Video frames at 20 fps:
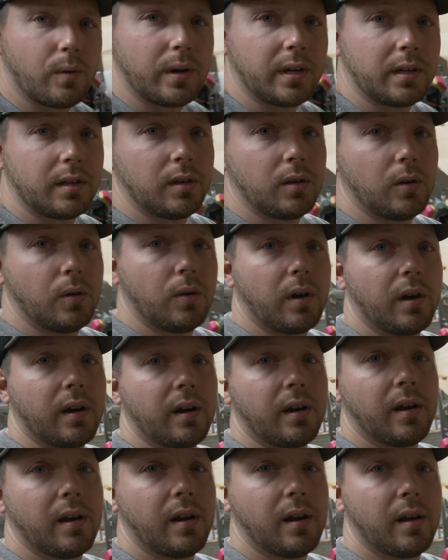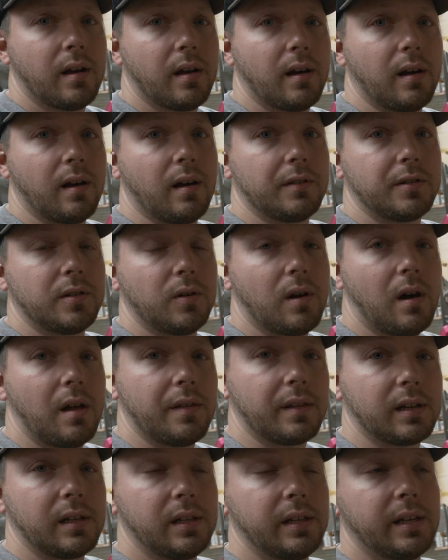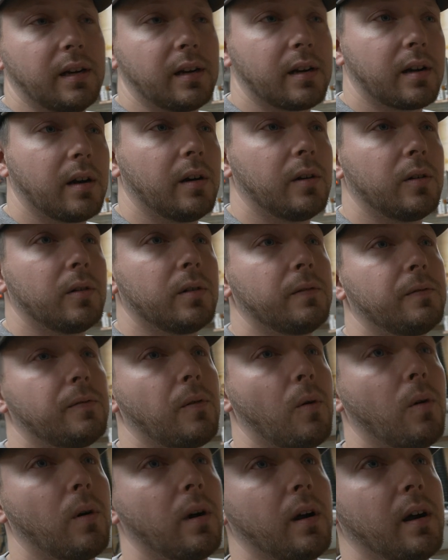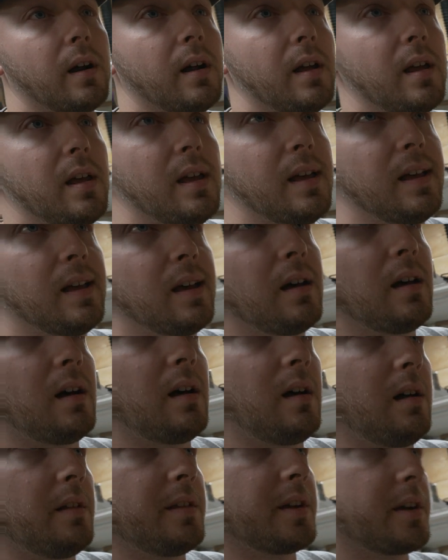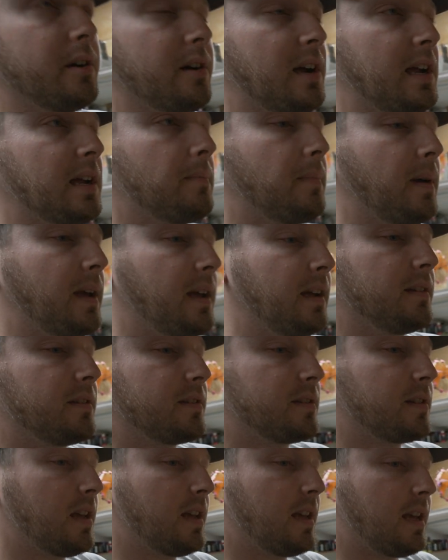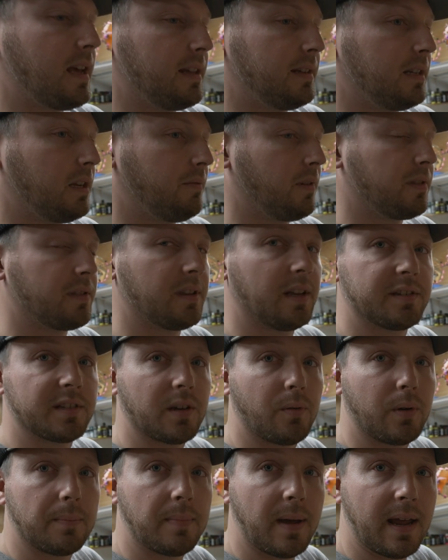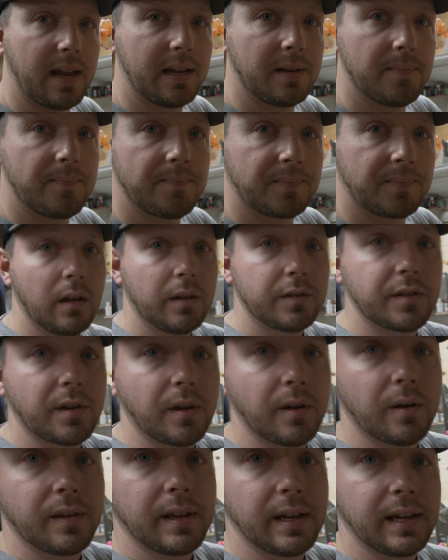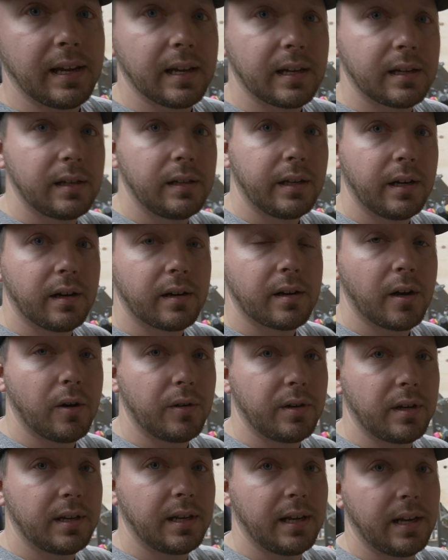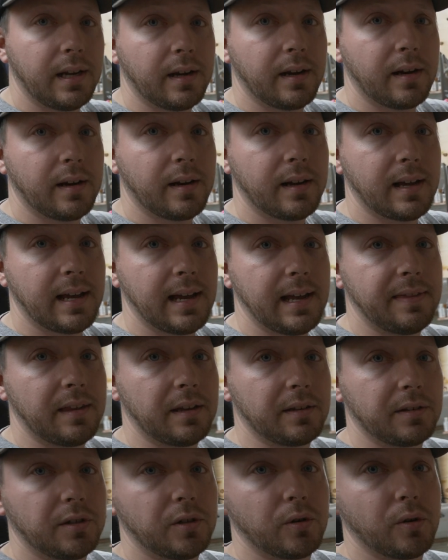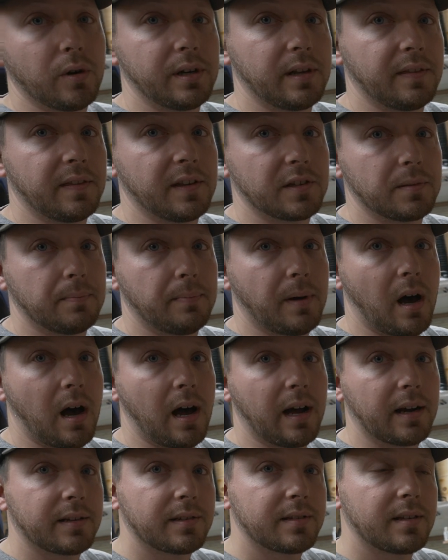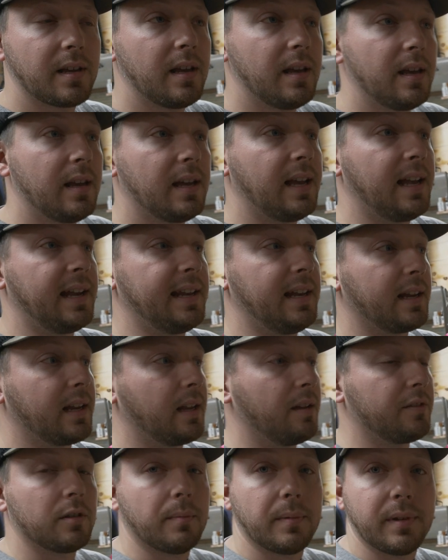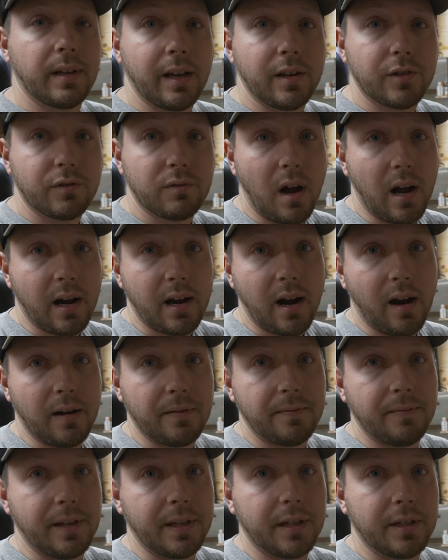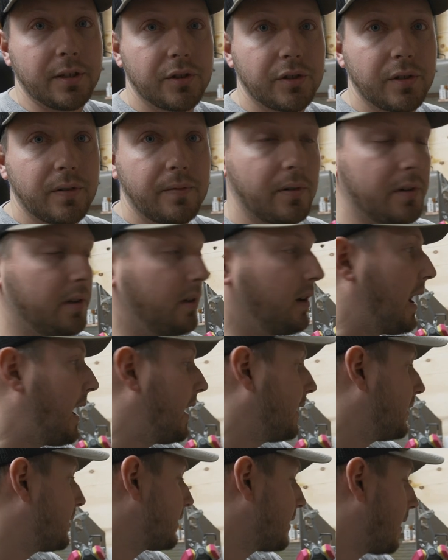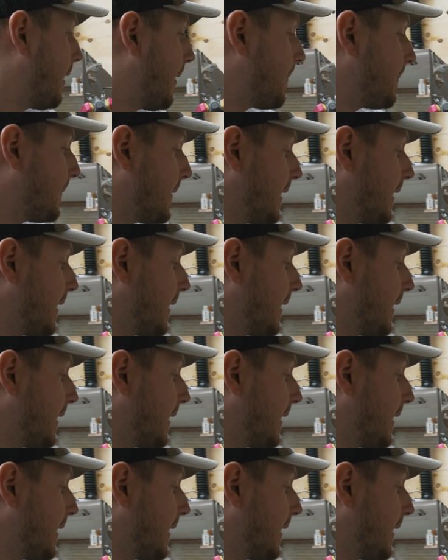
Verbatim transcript: we cure, do all the clear coat for all the crankbaits and different things that we paint. So they get clear coated here and then cured in this box, and it gives them a nice rock hard finish for you guys. So